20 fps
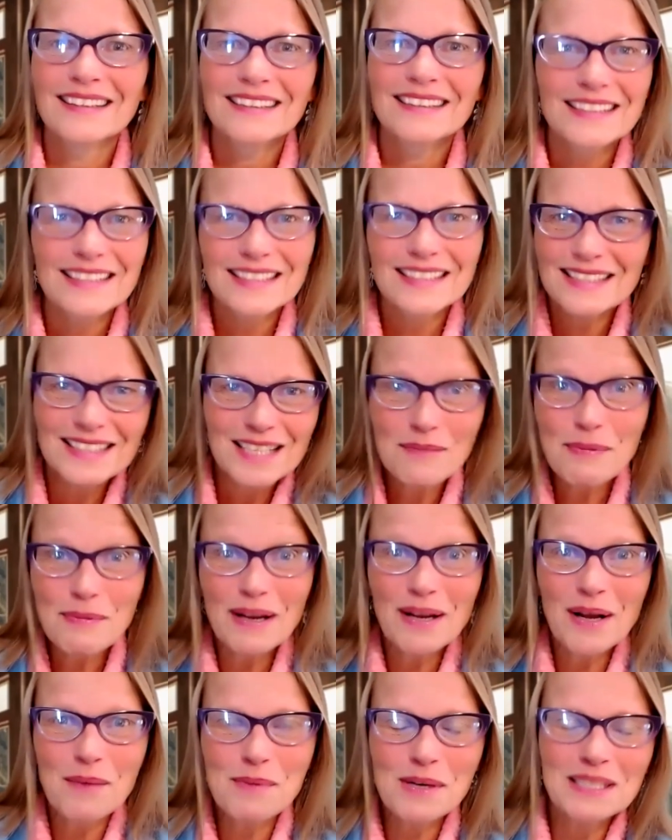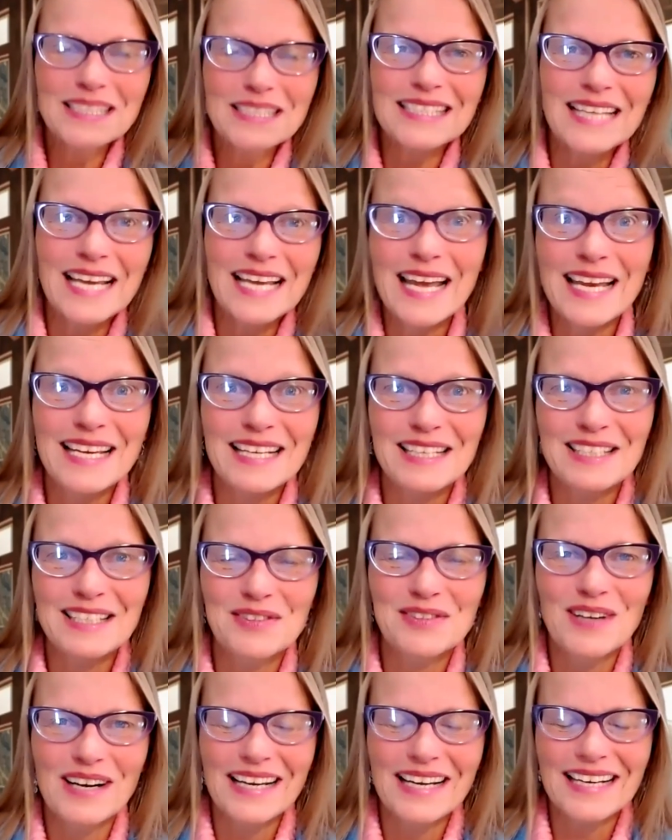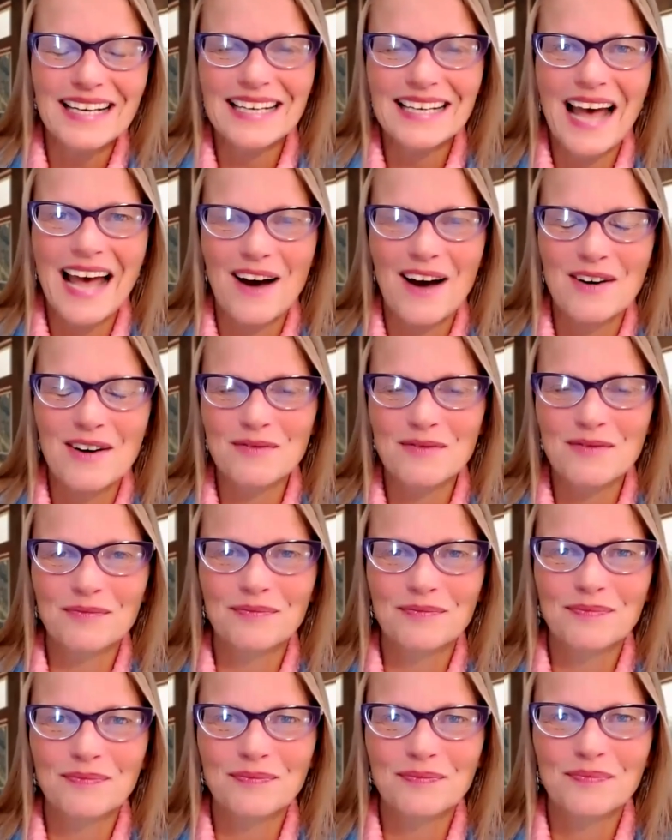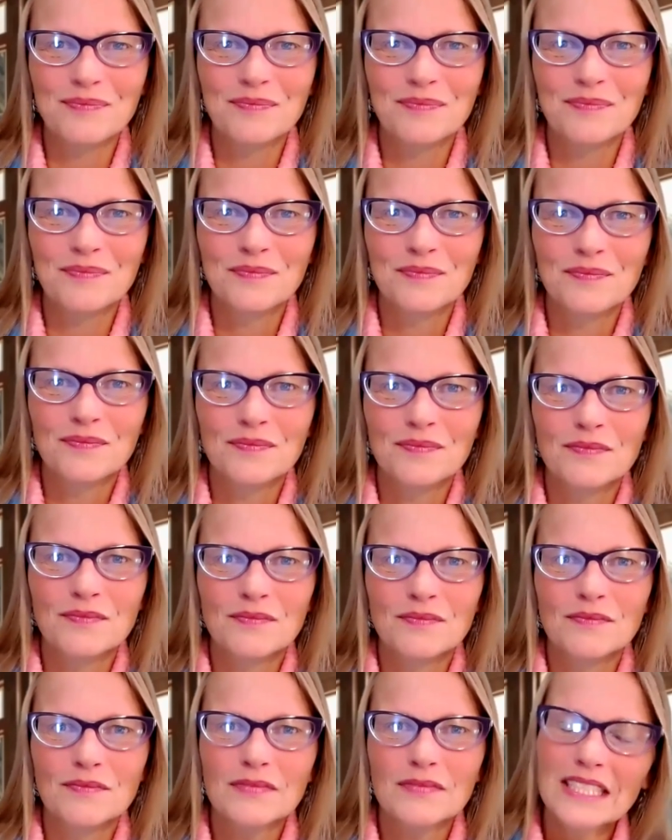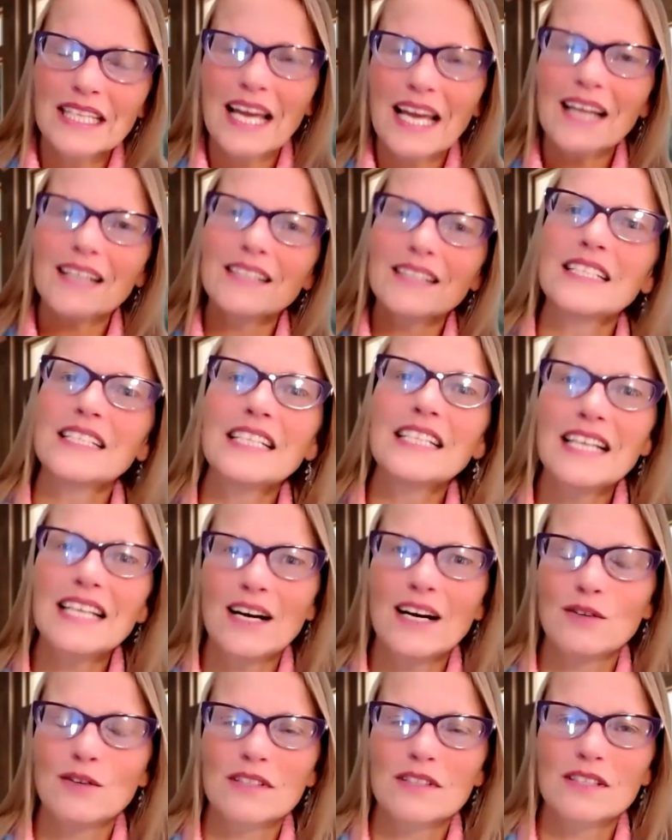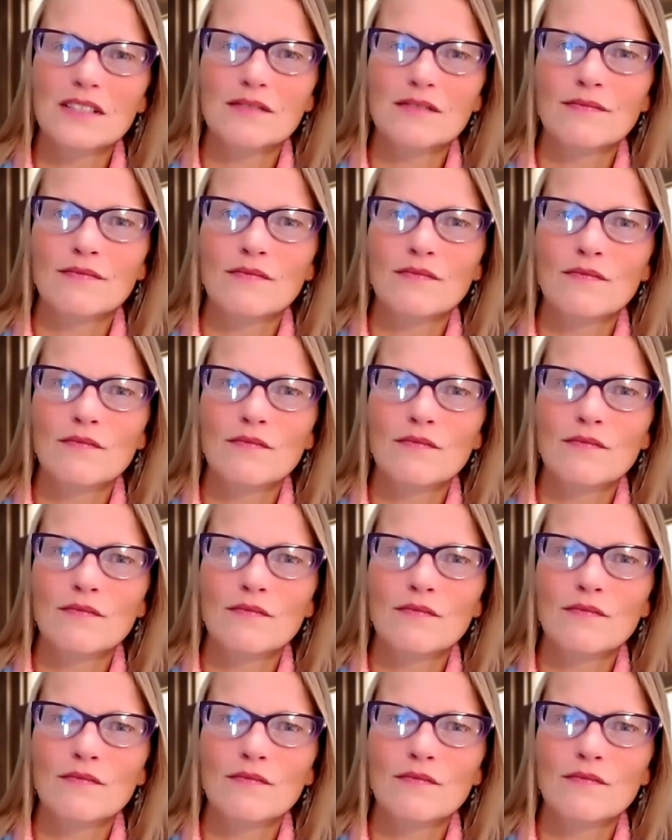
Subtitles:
stepping up on stage right now and acting it out.